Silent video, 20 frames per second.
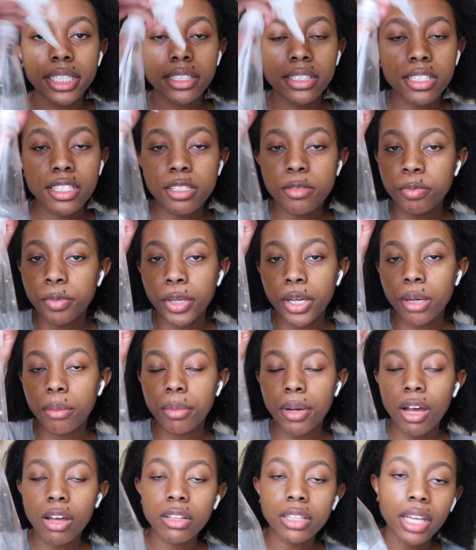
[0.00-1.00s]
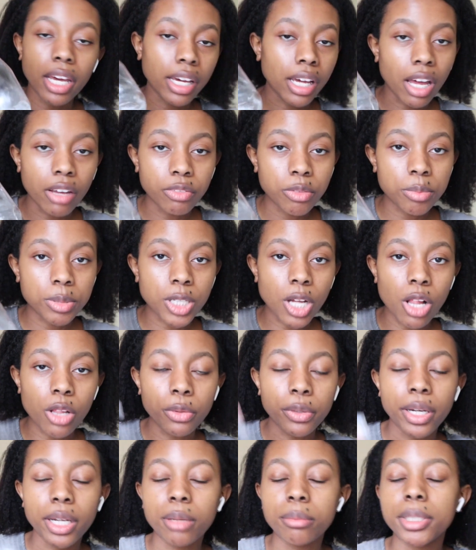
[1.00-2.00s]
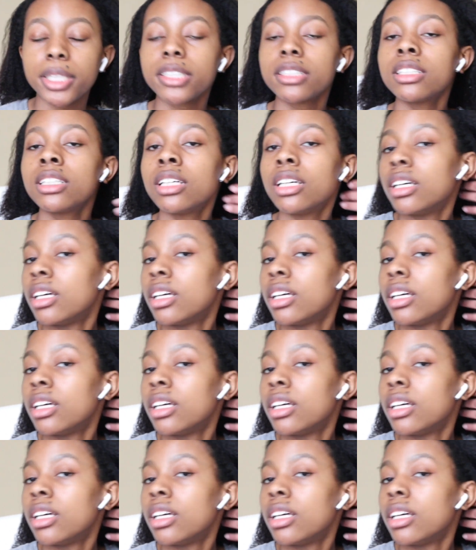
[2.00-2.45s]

in this spray bottle that I got from Dollarama.